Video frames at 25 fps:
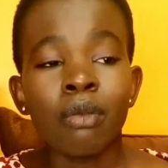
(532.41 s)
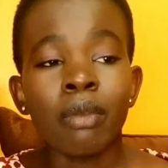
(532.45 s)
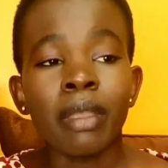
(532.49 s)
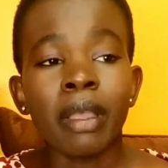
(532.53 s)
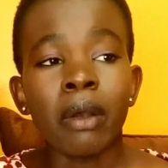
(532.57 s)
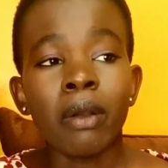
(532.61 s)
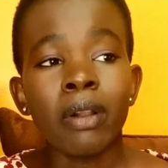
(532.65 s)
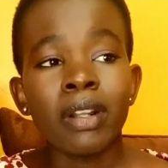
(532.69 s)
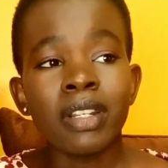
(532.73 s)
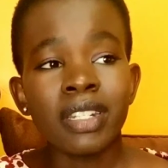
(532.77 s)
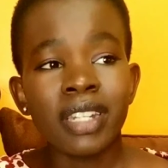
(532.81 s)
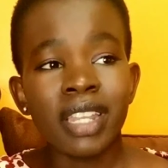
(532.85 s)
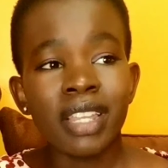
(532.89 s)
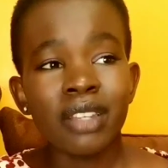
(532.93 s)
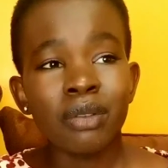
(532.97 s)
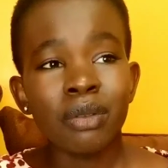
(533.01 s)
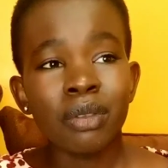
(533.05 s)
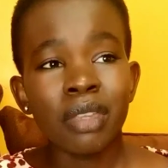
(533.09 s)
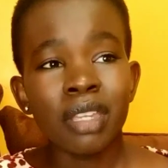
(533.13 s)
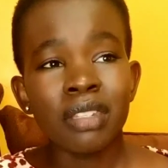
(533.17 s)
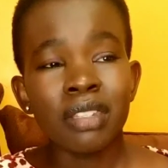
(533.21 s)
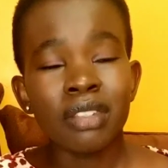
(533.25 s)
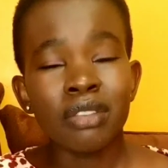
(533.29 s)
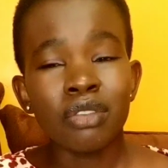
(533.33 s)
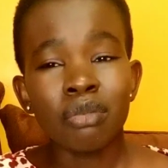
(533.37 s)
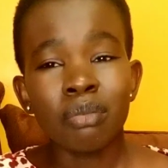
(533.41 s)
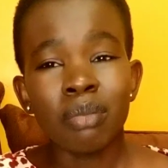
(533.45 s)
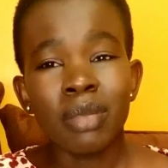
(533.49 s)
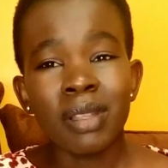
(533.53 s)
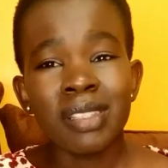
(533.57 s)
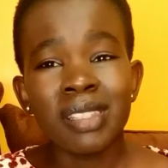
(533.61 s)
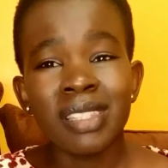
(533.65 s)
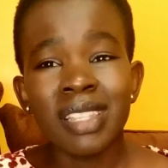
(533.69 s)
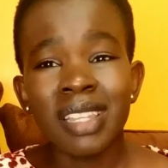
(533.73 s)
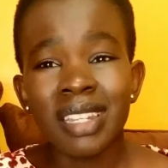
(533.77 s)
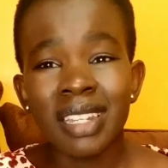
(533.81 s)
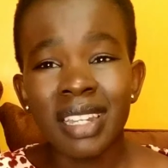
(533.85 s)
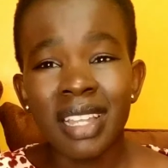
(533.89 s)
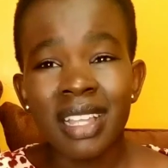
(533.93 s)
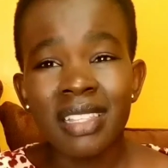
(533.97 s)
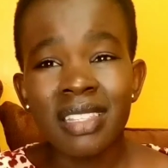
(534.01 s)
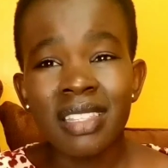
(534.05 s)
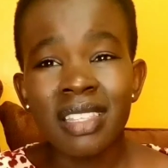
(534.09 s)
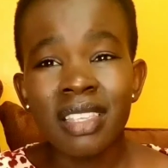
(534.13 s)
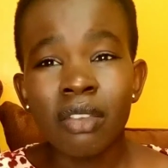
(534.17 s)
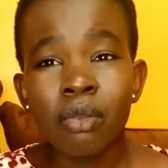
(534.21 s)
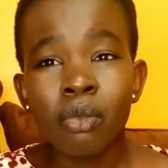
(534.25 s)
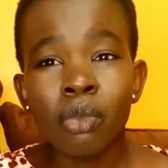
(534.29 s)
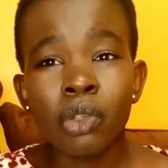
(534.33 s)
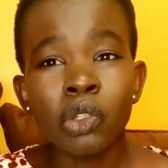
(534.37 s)
We are all trying to get into bedside
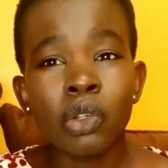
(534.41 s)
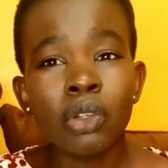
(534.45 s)
nursing.